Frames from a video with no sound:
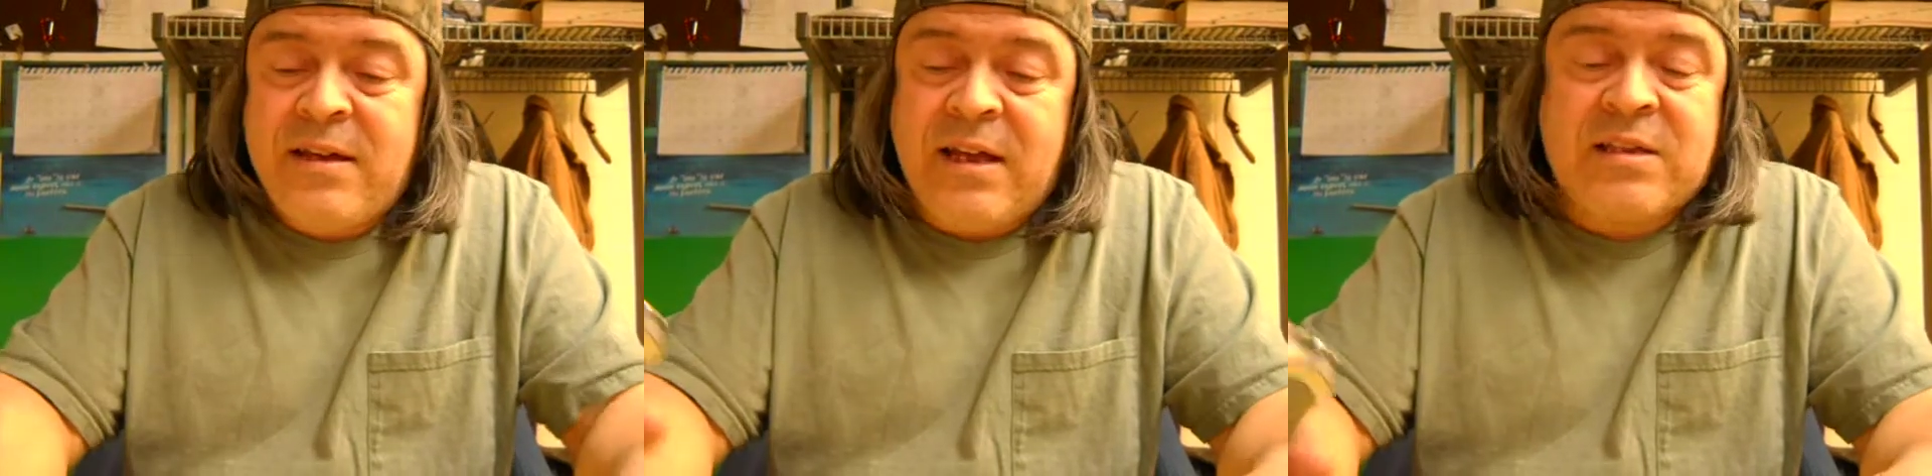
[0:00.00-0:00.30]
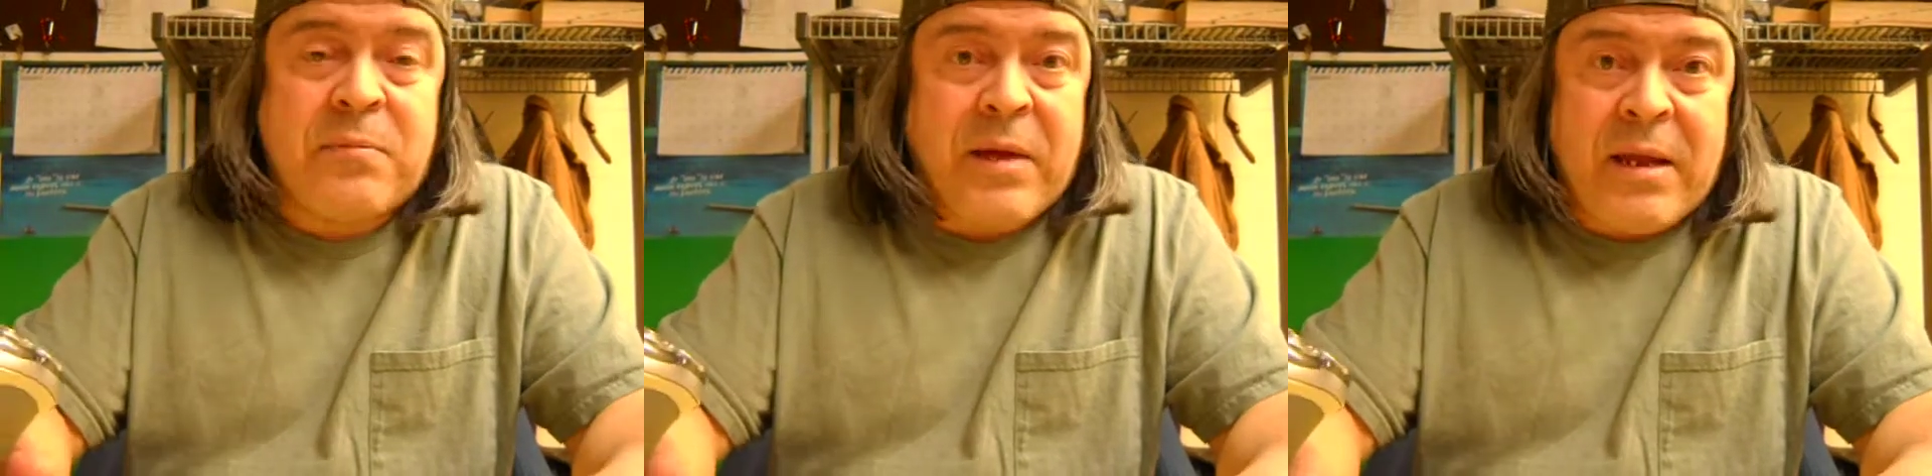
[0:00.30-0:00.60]

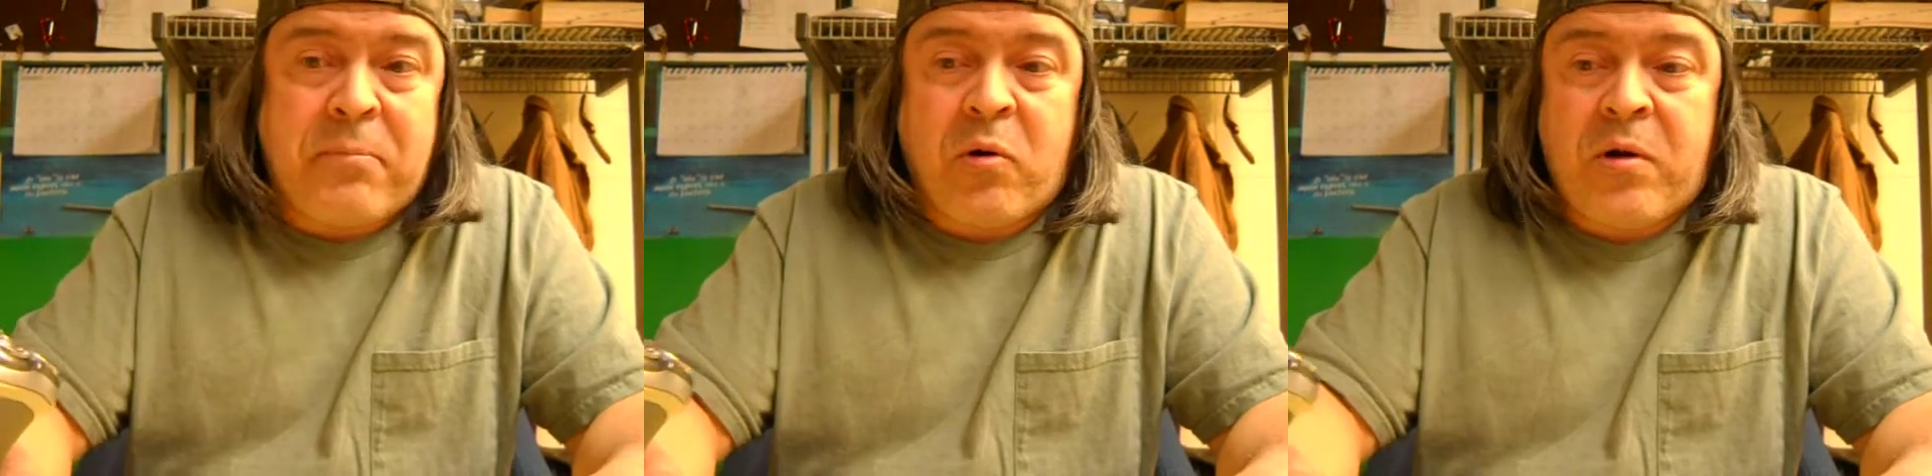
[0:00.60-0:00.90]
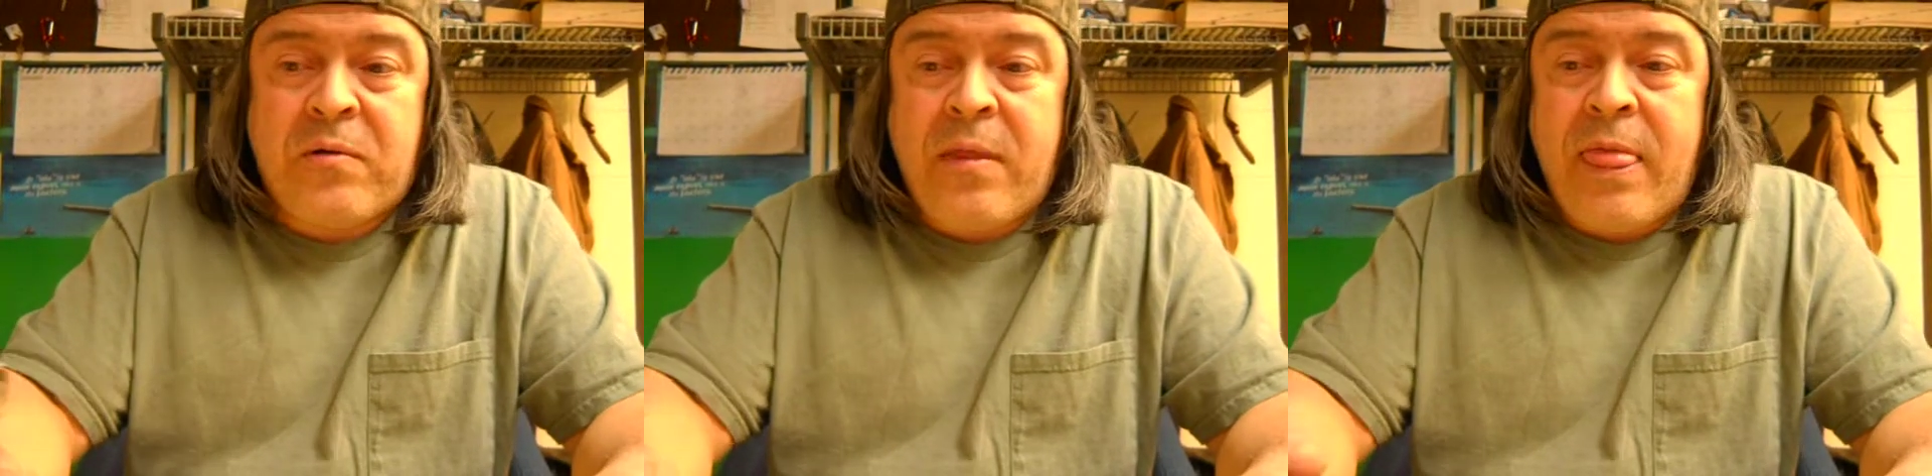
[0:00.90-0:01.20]
that's the bad
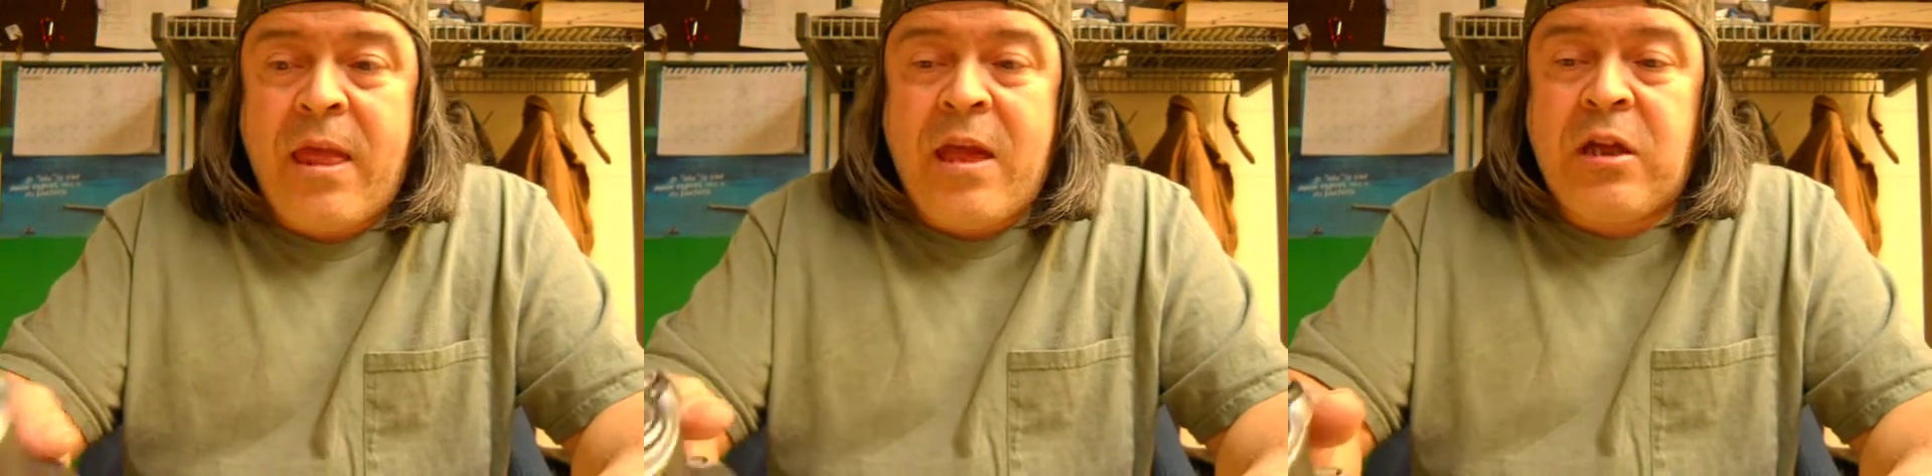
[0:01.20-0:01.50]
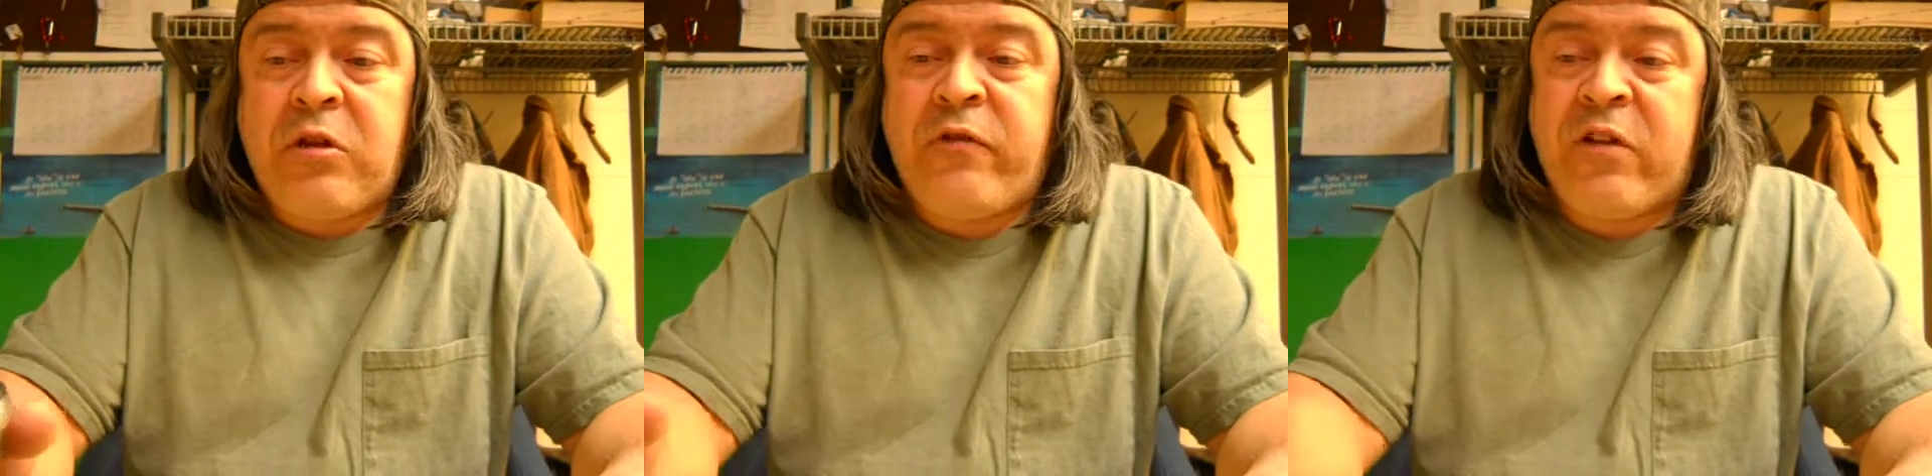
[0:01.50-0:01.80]
part.
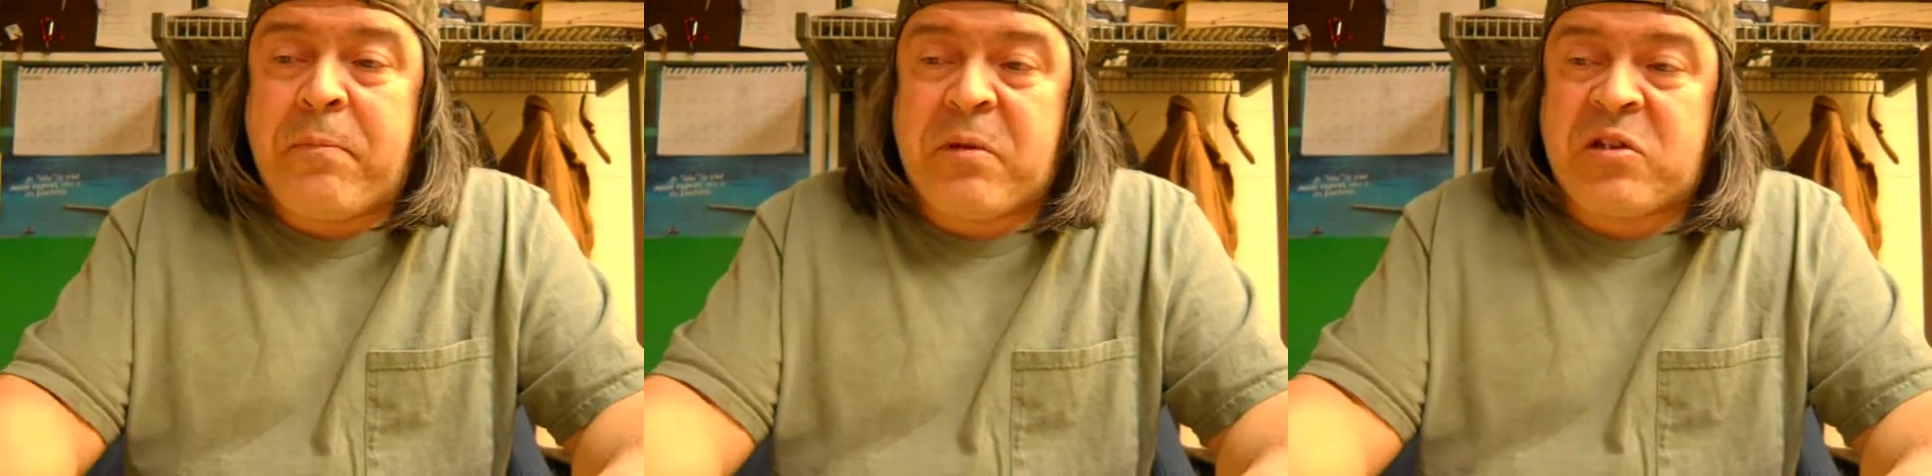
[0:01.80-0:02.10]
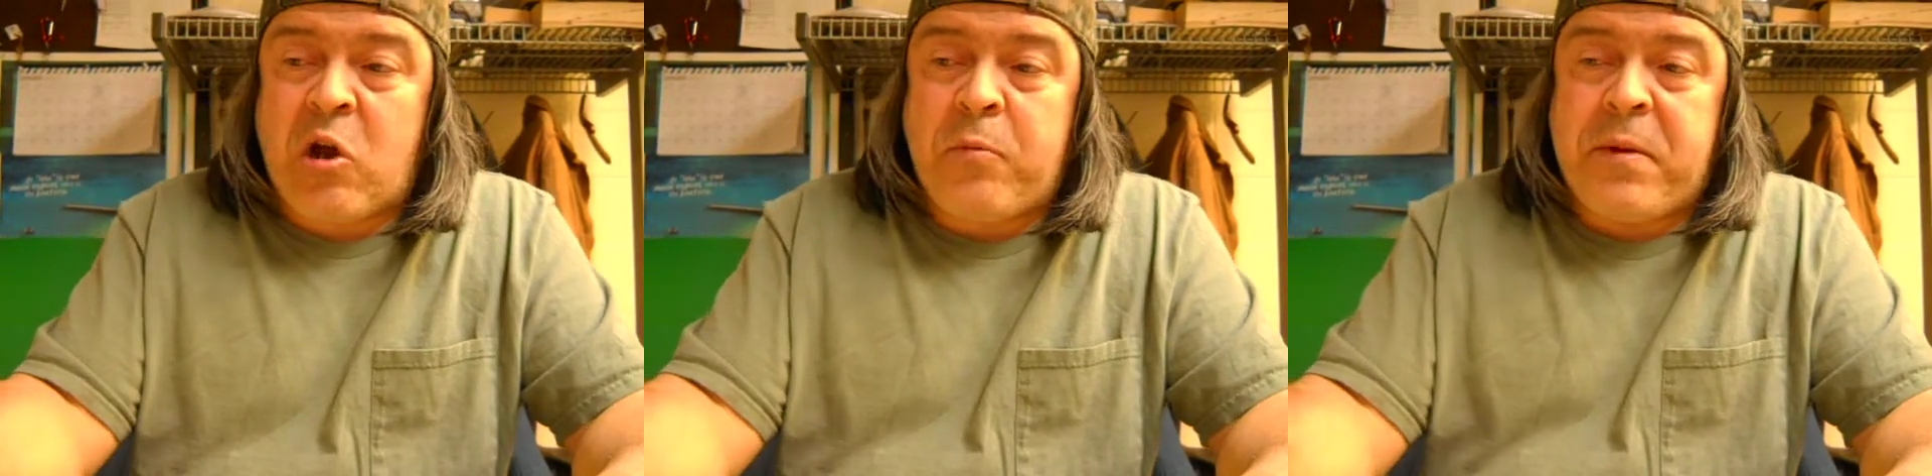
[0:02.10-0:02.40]
You flip
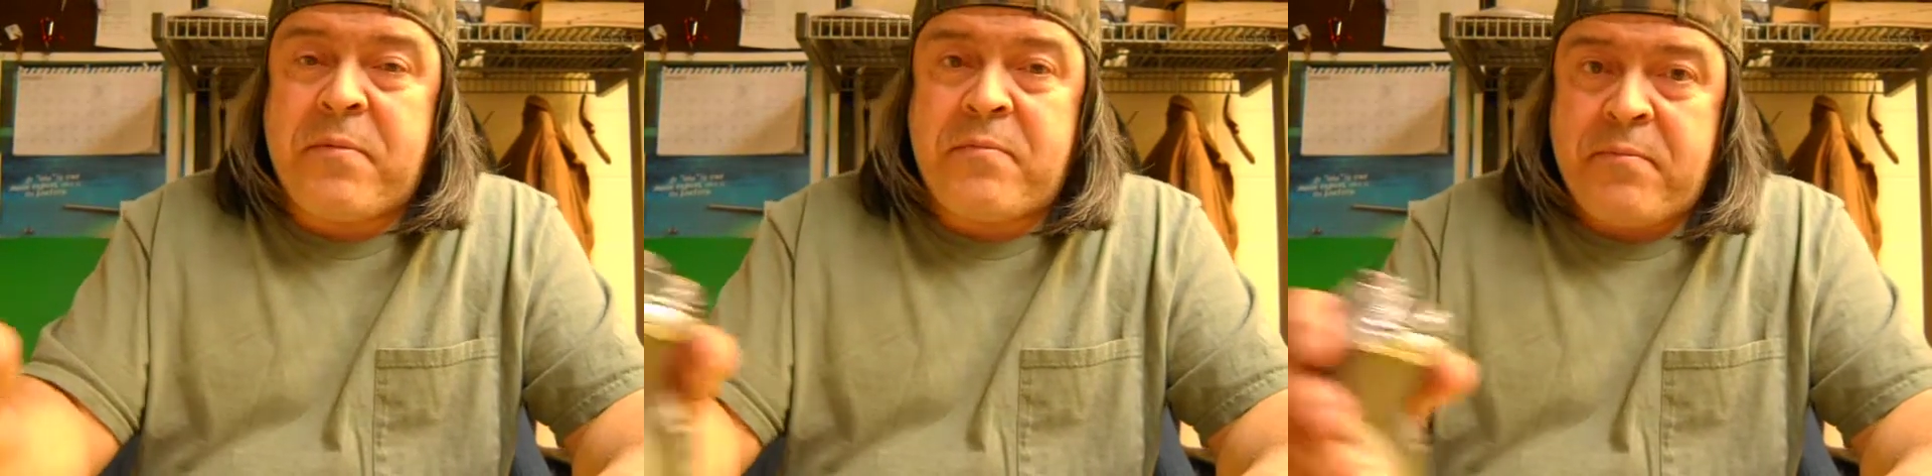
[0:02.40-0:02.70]
this open,